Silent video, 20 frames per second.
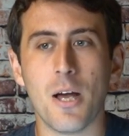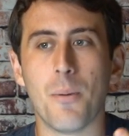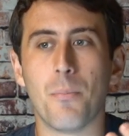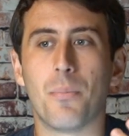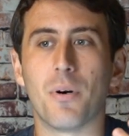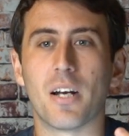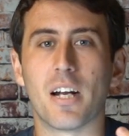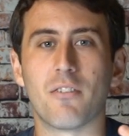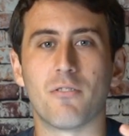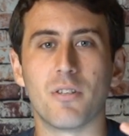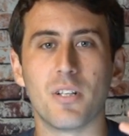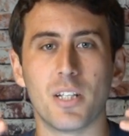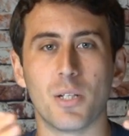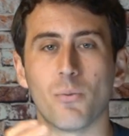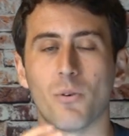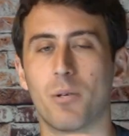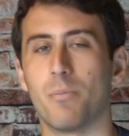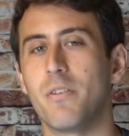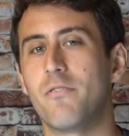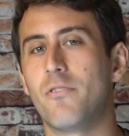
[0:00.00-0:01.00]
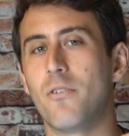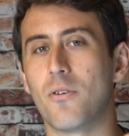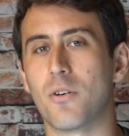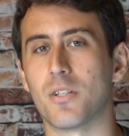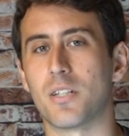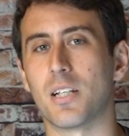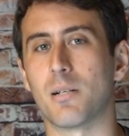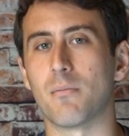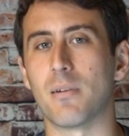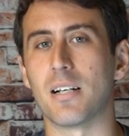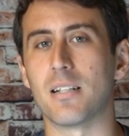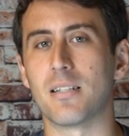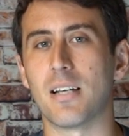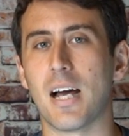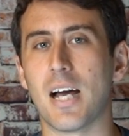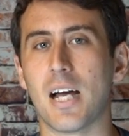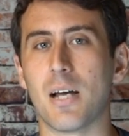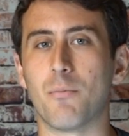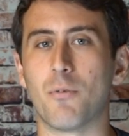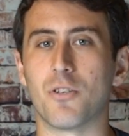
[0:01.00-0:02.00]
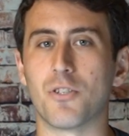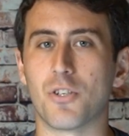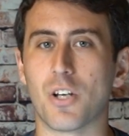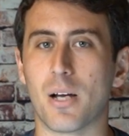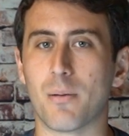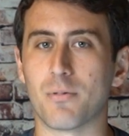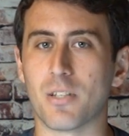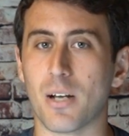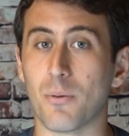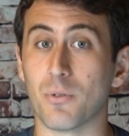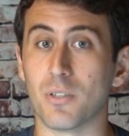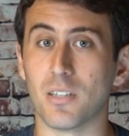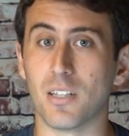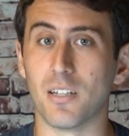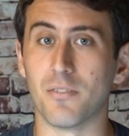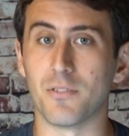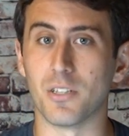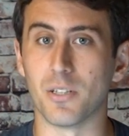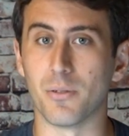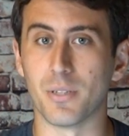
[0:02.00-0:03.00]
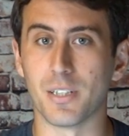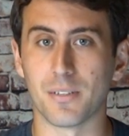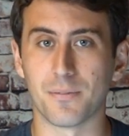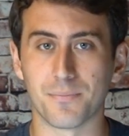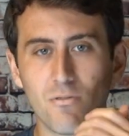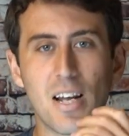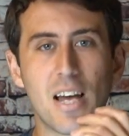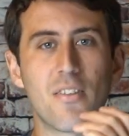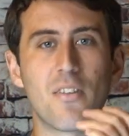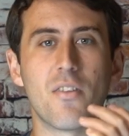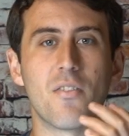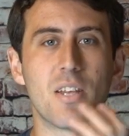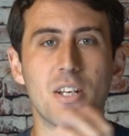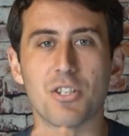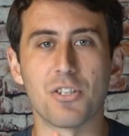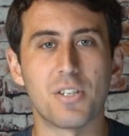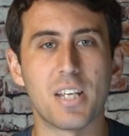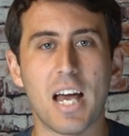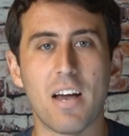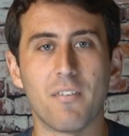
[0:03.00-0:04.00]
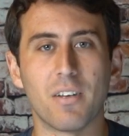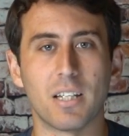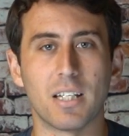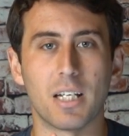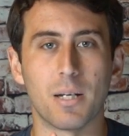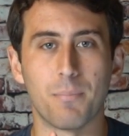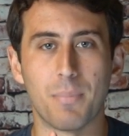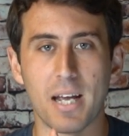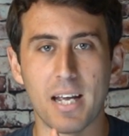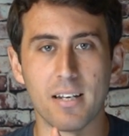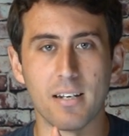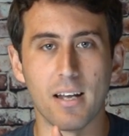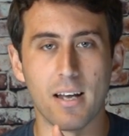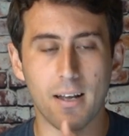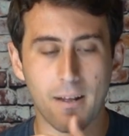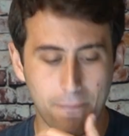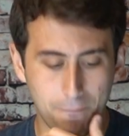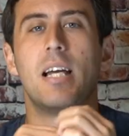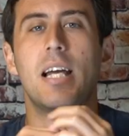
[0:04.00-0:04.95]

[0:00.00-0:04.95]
but I really want to be focusing my time on jobs I would love doing. rather than just having like a payday.